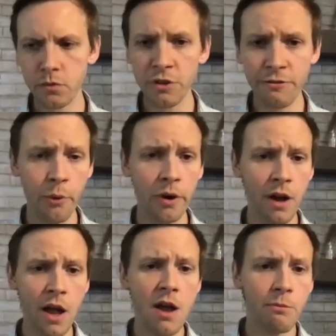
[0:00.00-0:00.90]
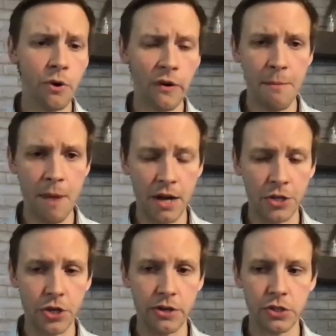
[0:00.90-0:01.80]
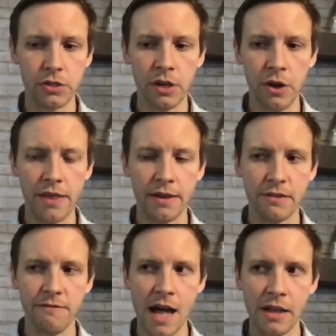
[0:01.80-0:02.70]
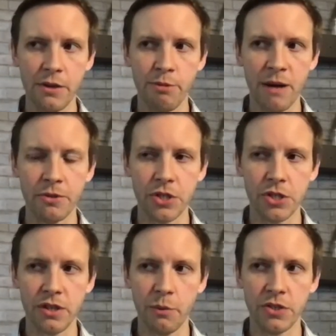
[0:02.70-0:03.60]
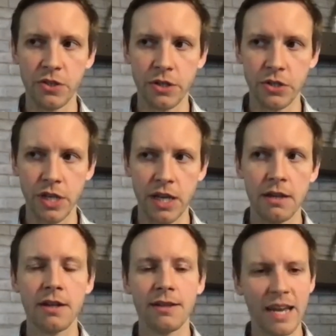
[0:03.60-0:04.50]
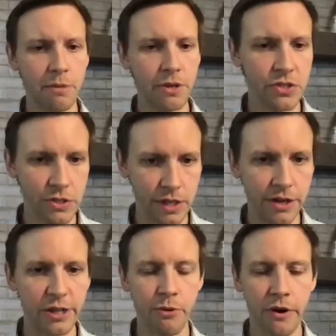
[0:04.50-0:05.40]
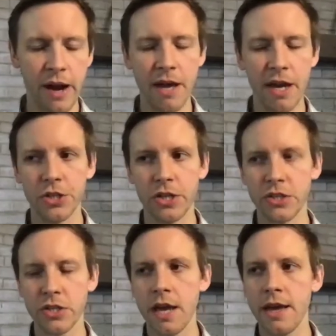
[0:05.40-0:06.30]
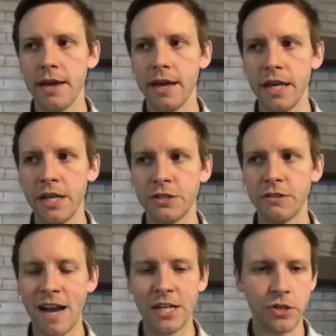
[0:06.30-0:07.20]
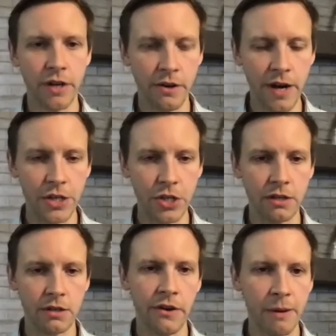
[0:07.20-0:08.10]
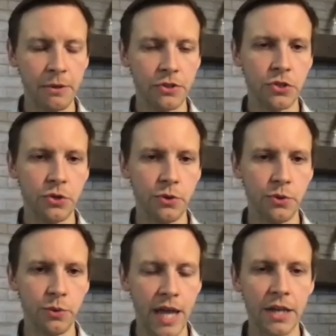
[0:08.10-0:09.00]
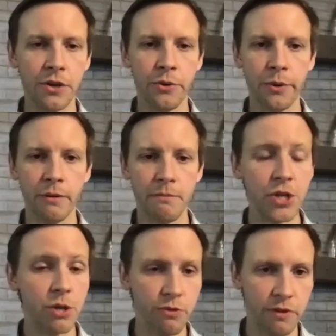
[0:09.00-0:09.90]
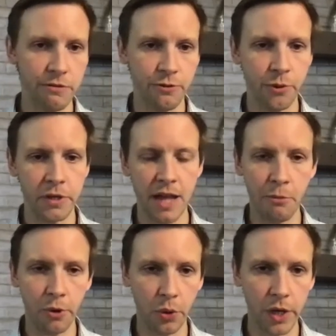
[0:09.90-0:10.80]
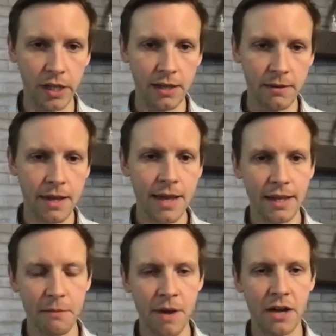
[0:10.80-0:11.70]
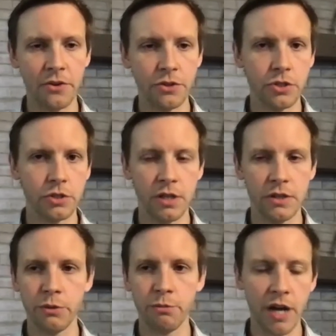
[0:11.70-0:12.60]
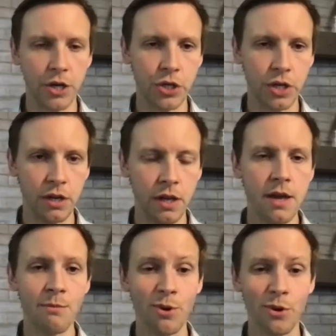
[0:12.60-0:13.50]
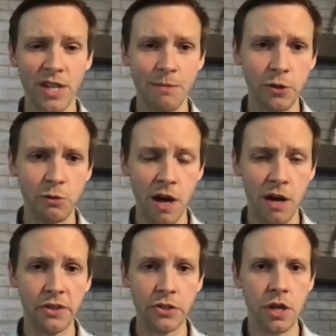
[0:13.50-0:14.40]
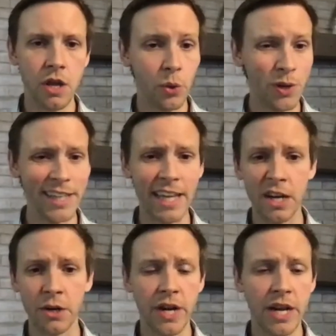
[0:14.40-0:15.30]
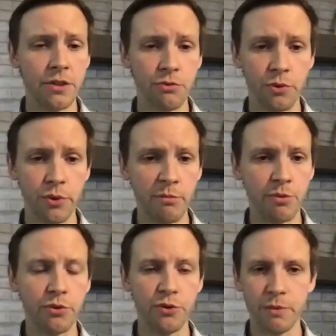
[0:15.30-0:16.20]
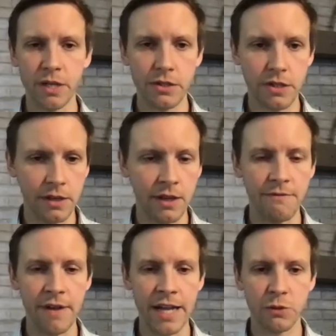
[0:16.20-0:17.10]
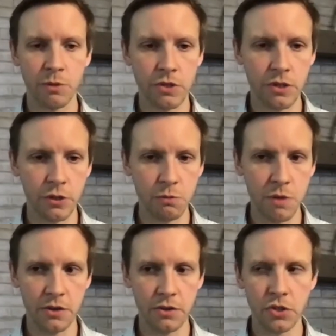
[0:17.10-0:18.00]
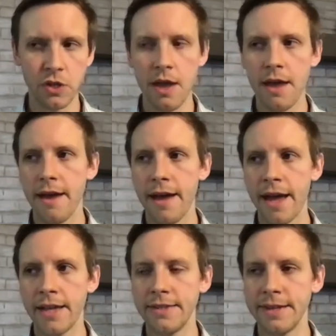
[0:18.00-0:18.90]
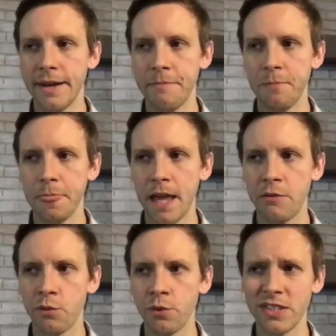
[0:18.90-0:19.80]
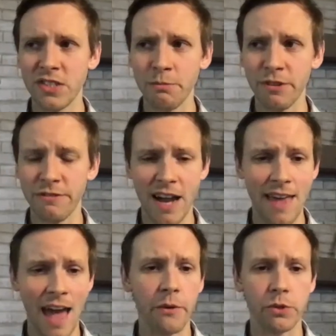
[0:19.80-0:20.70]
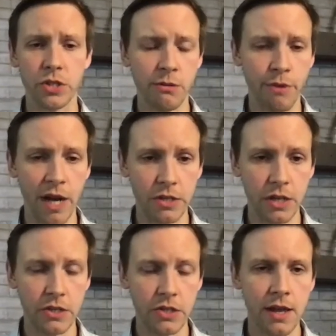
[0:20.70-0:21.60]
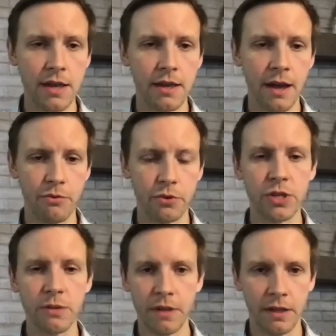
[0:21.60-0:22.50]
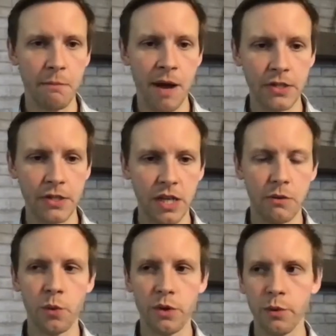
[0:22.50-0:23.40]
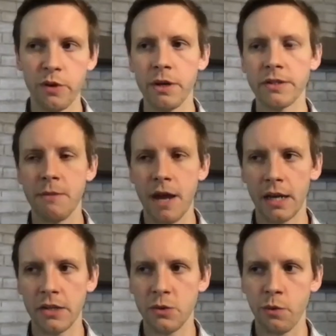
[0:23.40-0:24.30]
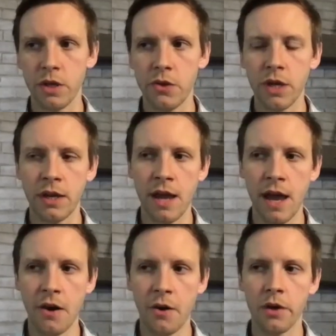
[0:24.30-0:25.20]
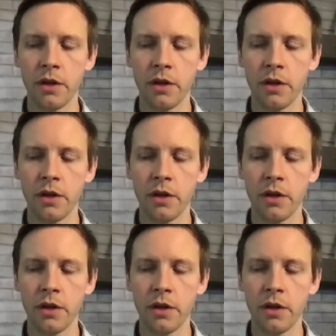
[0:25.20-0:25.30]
For program managers, I think the value proposition that we start to see, line of business leaders, program managers, is faster iteration. You're able to get your mission moving forward a lot more quickly, get models into production, prototype those models, quickly iterate through improvements and advancements to those models, and really simplify the acquisition process. Through something like Modzy, we built a mechanism where you can now